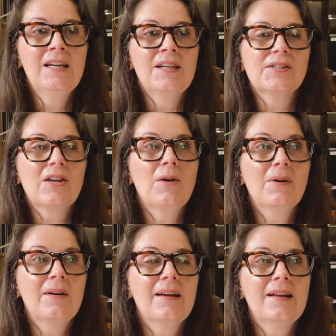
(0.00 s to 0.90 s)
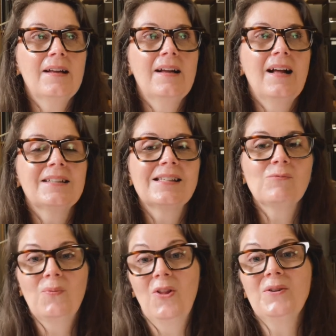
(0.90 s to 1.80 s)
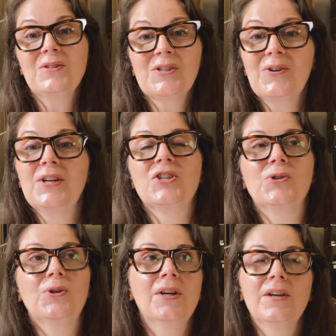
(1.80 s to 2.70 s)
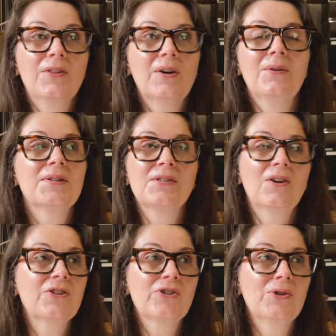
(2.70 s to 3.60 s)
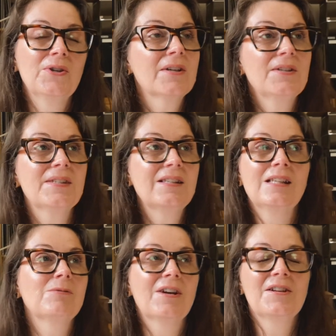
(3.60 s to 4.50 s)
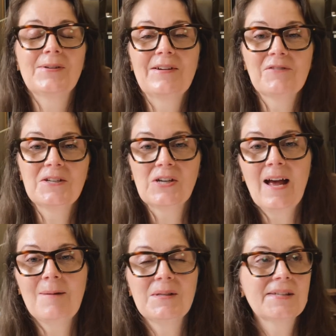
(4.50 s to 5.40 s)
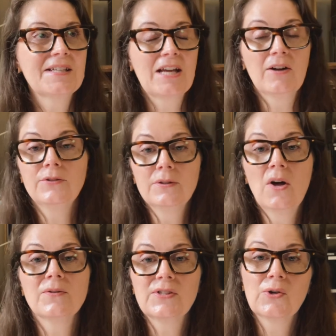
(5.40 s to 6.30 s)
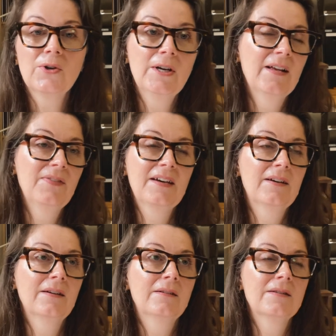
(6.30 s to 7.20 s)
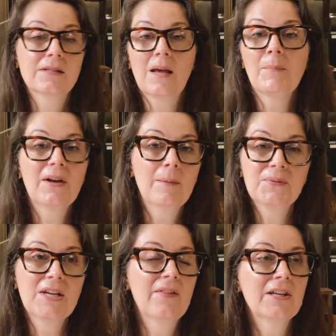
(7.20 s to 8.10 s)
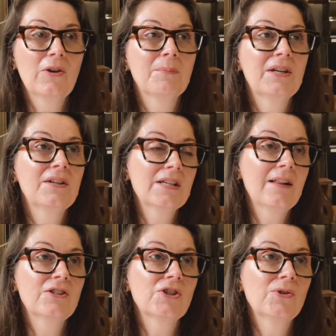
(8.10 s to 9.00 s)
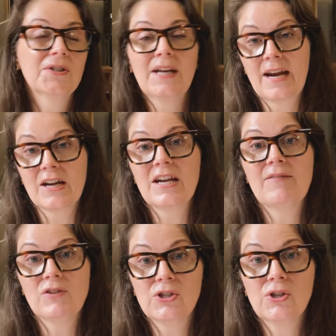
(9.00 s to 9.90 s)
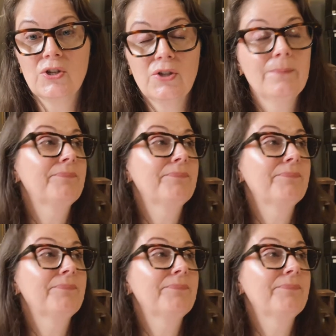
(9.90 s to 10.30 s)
So long story short, although it's not short because this is what I do every time, is I tell the long story and then sum it up telling you I'm going to tell it short, and I never do.